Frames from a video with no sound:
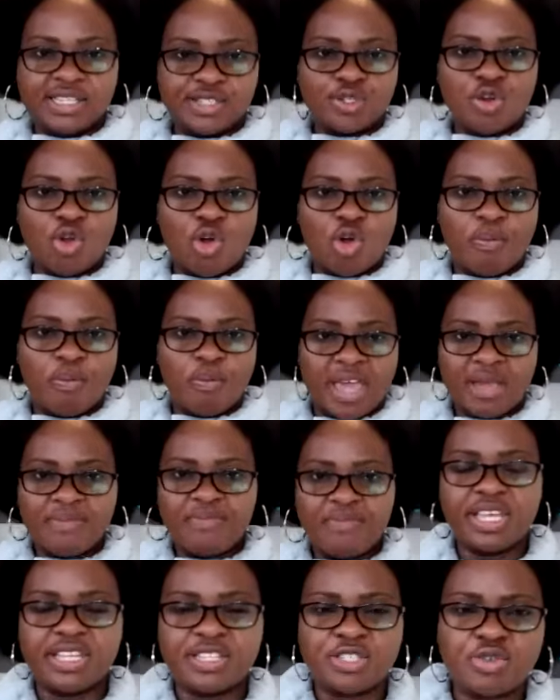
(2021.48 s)
is slow.
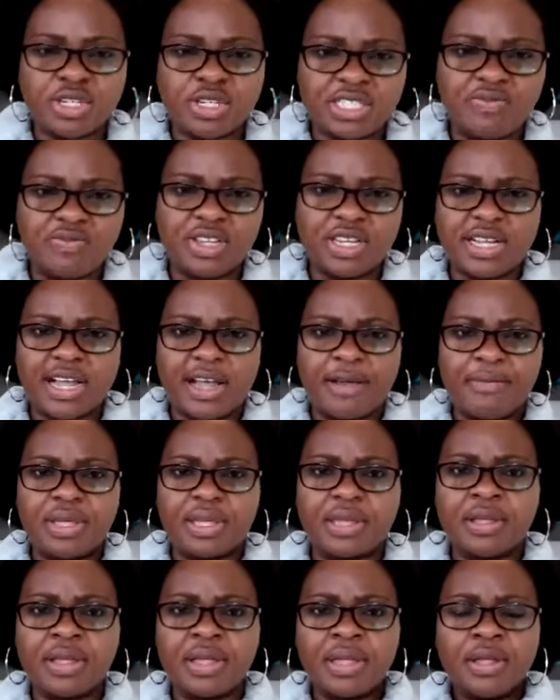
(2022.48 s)
Maybe he's not even
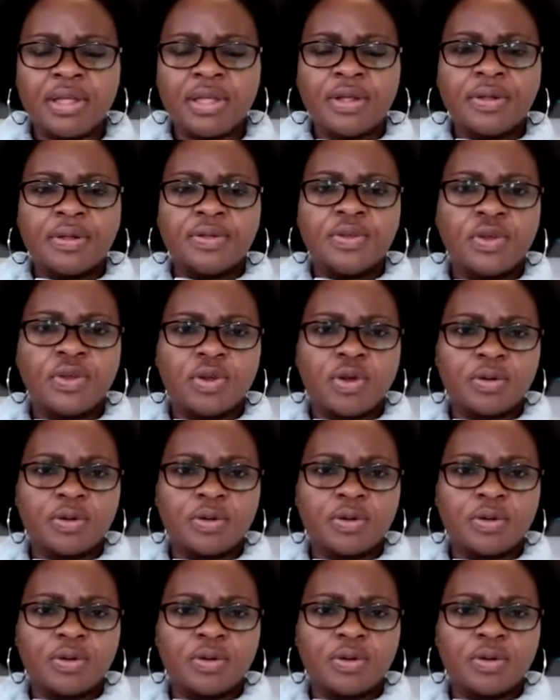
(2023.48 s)
coming, you